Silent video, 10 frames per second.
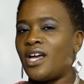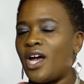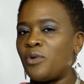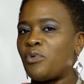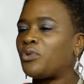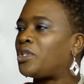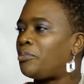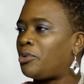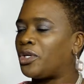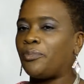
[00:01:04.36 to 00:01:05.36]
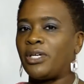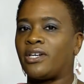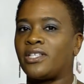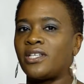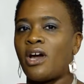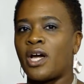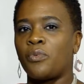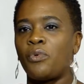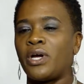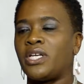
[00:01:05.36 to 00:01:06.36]
I wrote the book because I
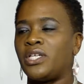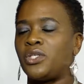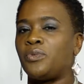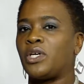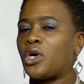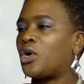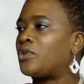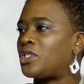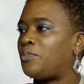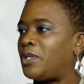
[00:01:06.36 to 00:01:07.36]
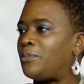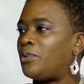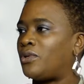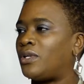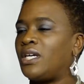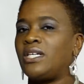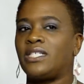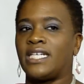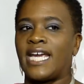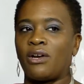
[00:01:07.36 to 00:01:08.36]
wanted to encourage people
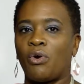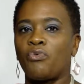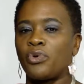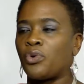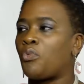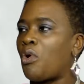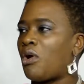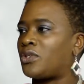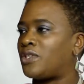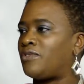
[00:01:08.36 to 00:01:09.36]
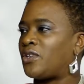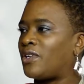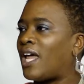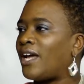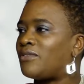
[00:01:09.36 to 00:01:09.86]
to get over the walls of their life.